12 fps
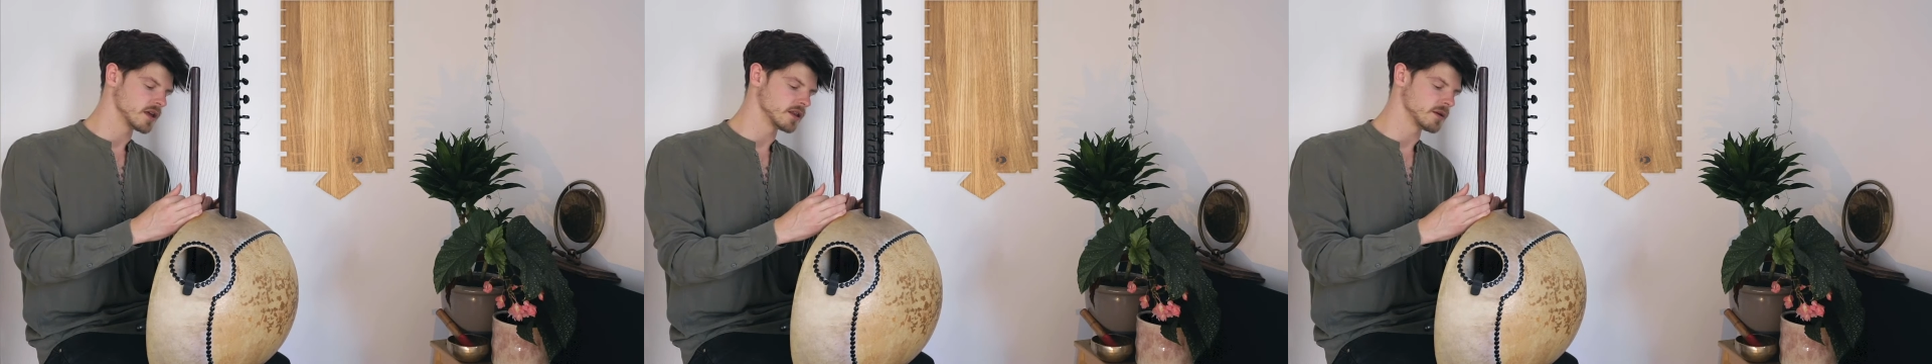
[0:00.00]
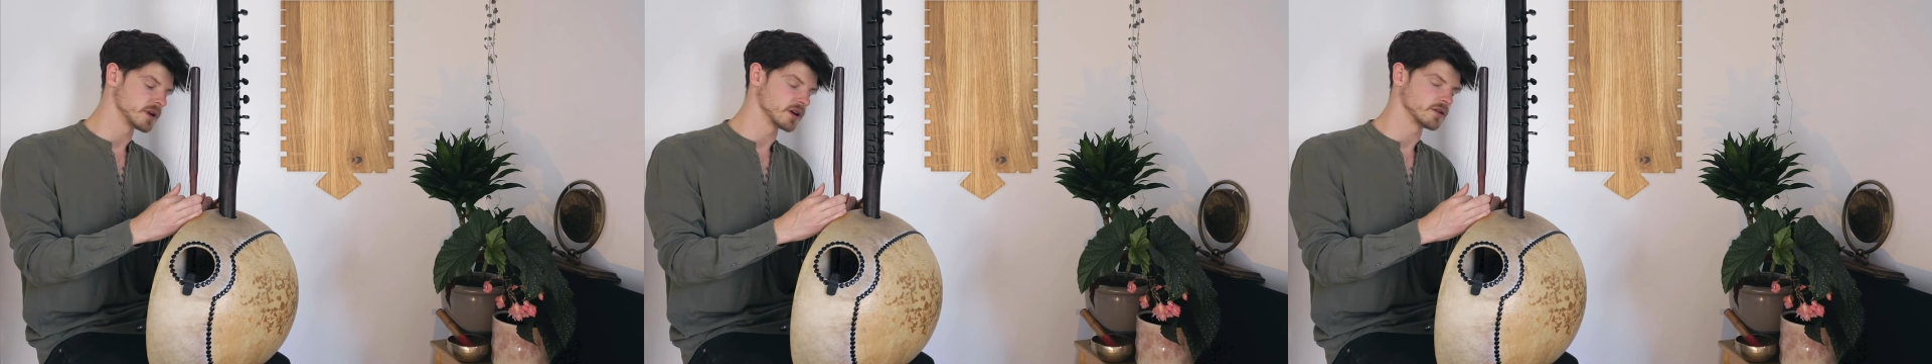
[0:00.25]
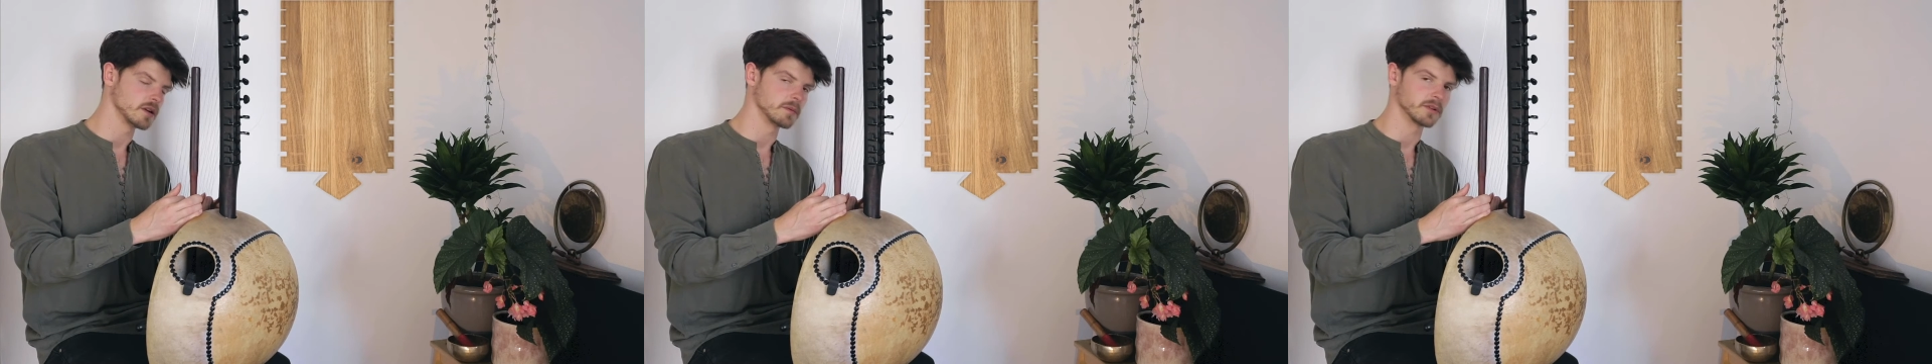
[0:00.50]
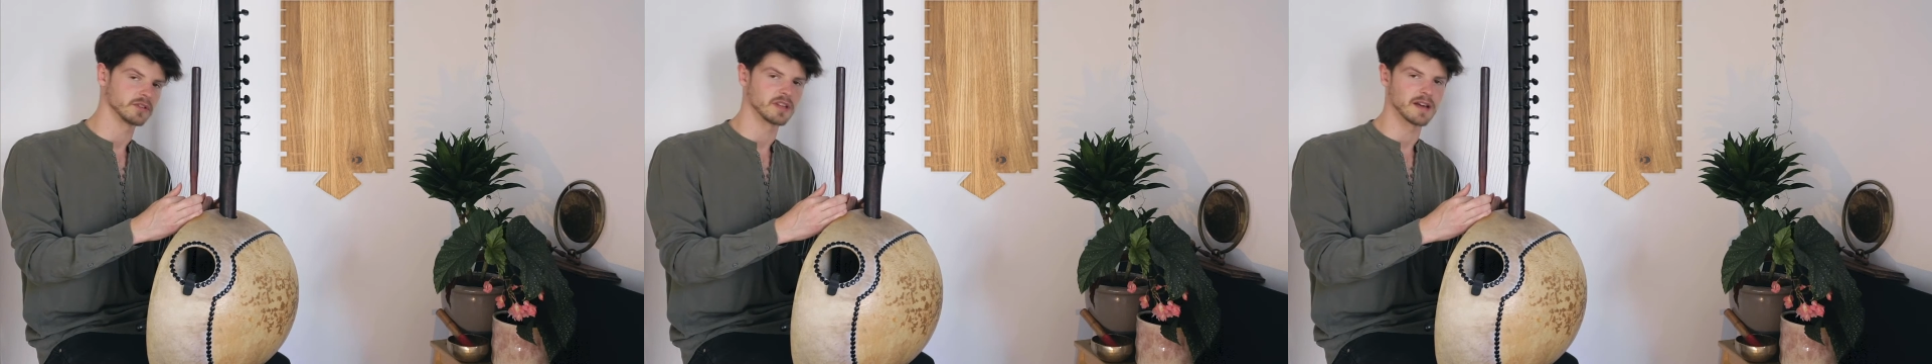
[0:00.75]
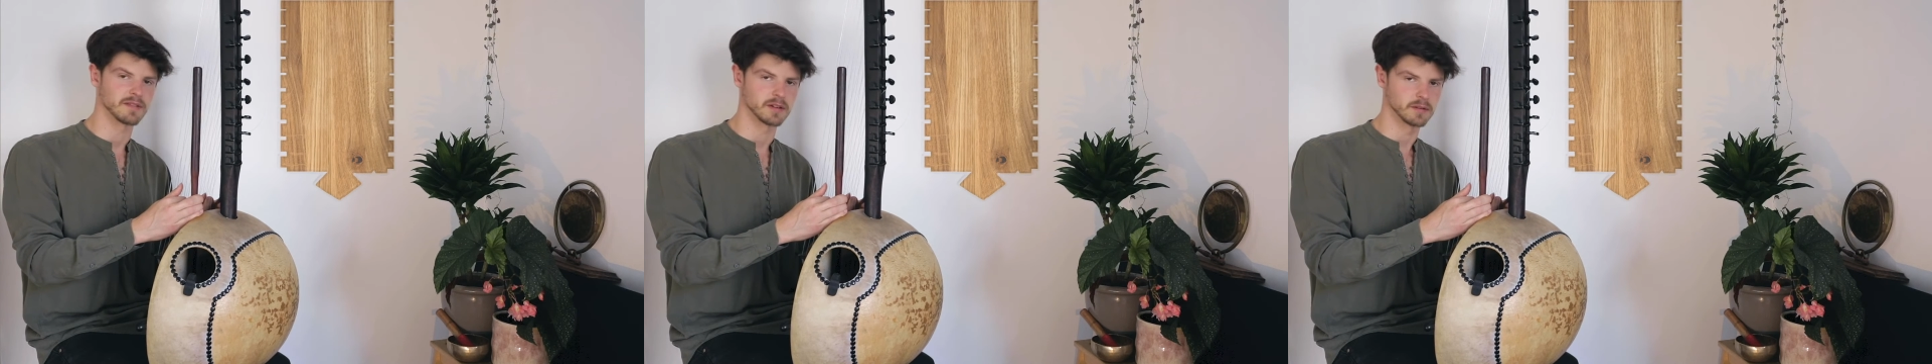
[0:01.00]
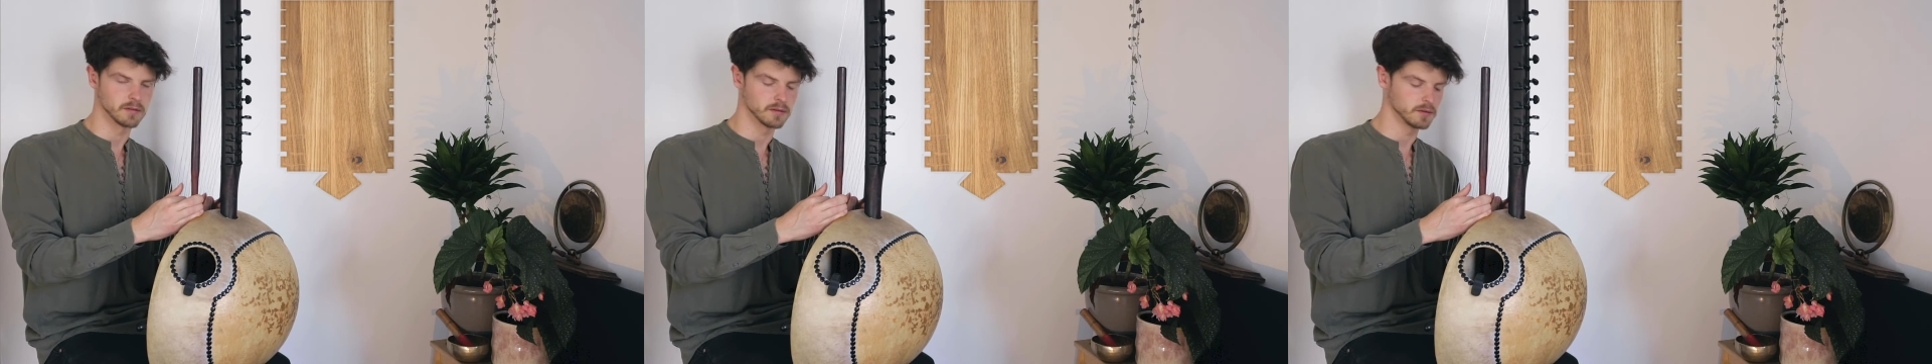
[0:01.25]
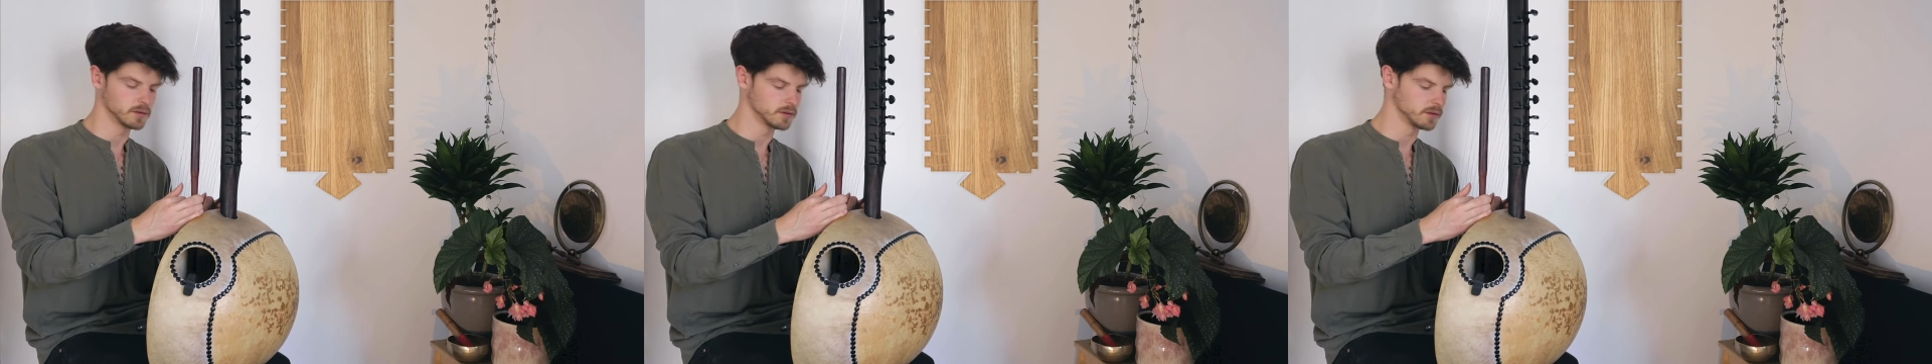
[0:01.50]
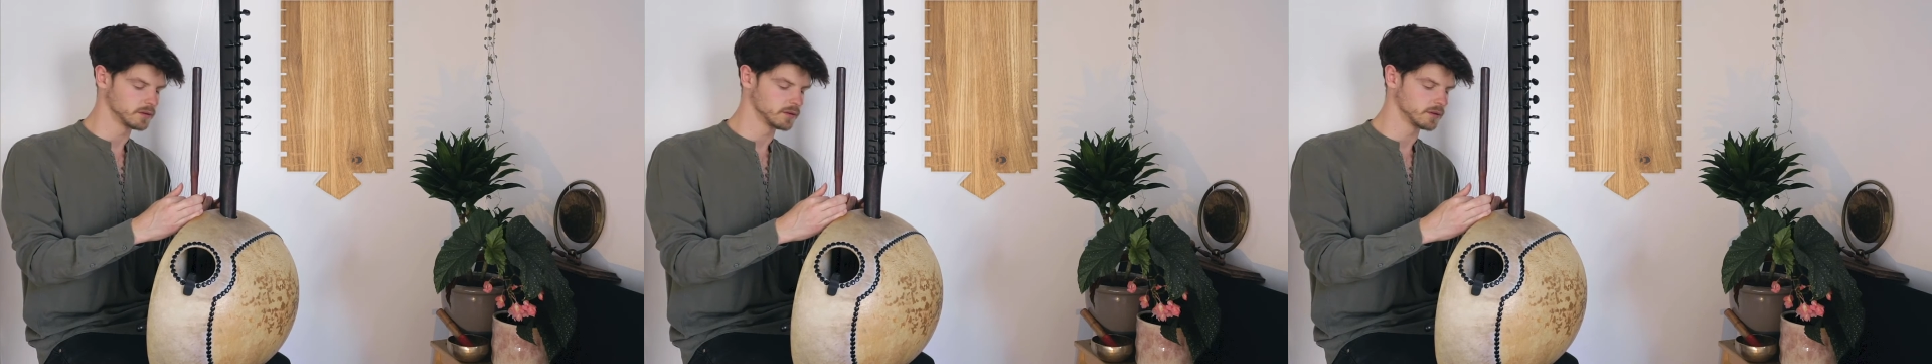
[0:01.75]
Then we go to number 7
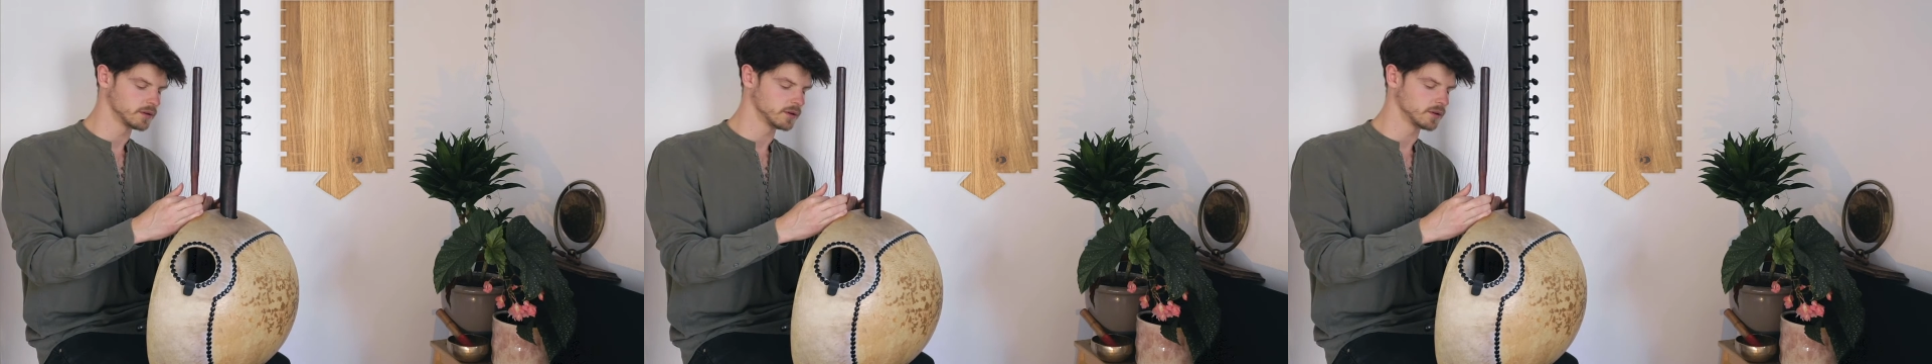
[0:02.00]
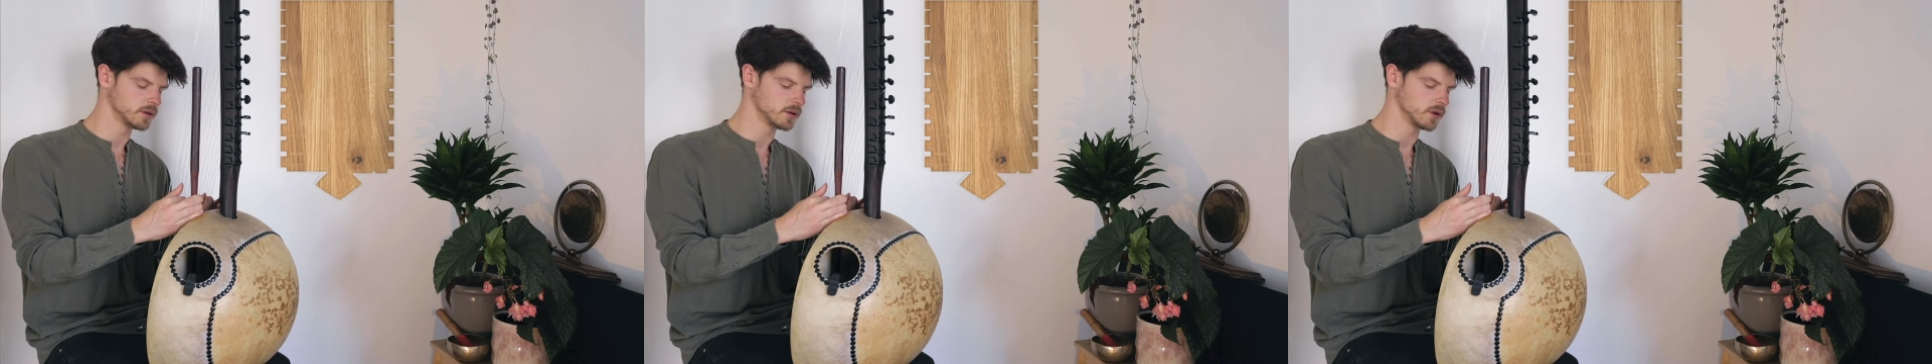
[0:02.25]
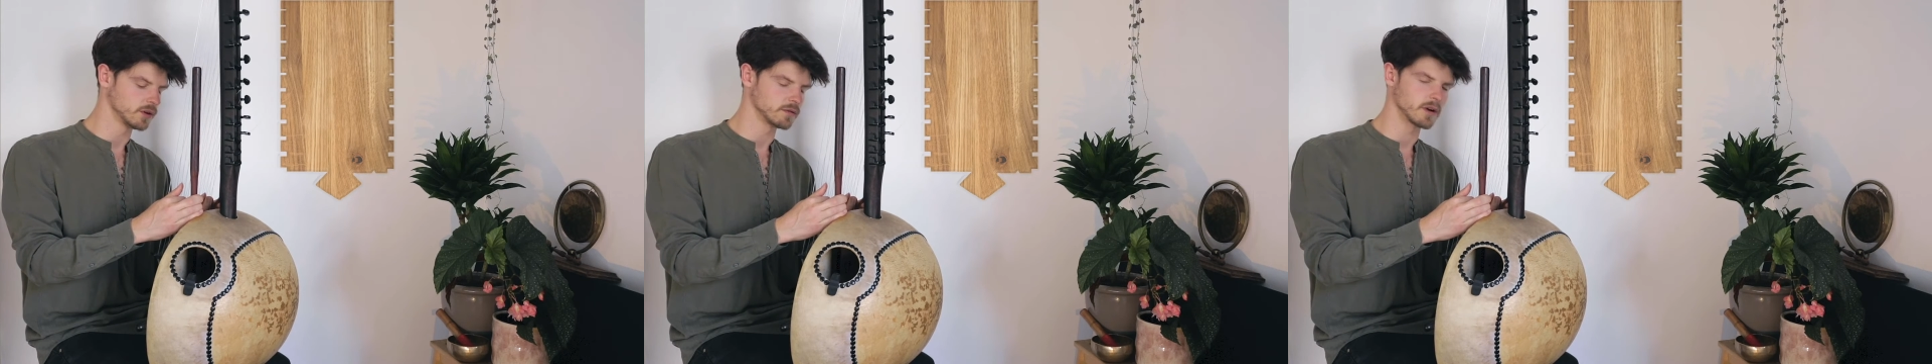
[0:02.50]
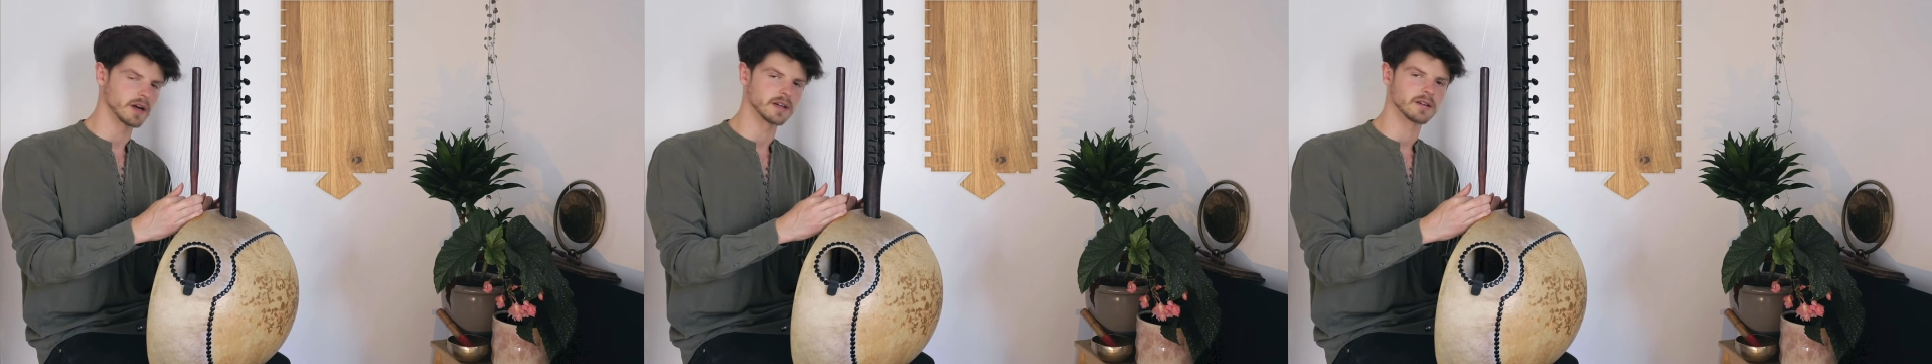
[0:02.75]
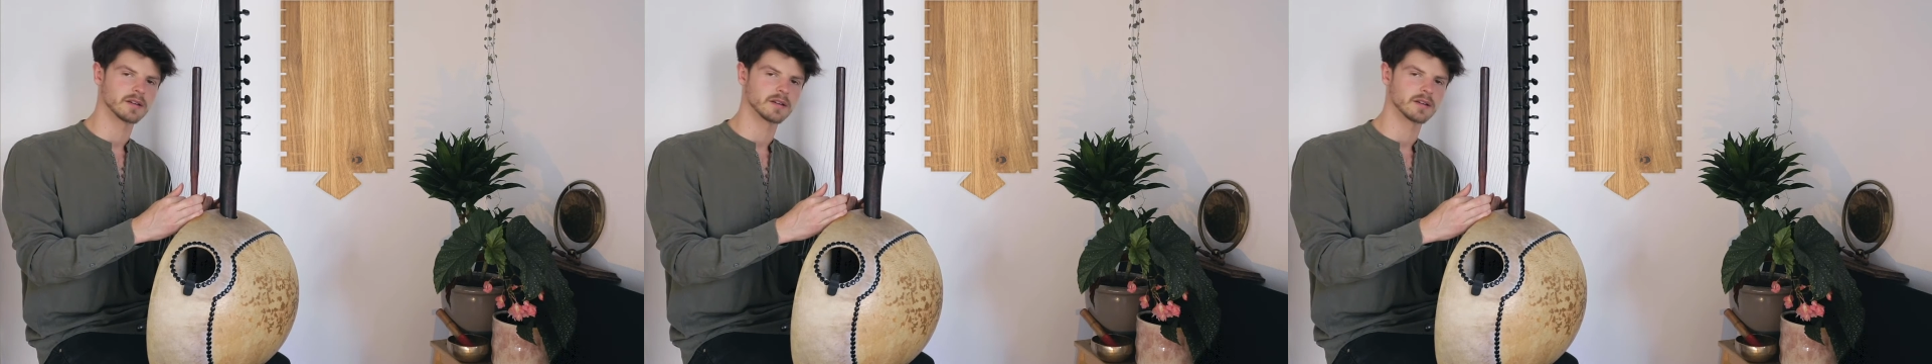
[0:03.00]
on the right.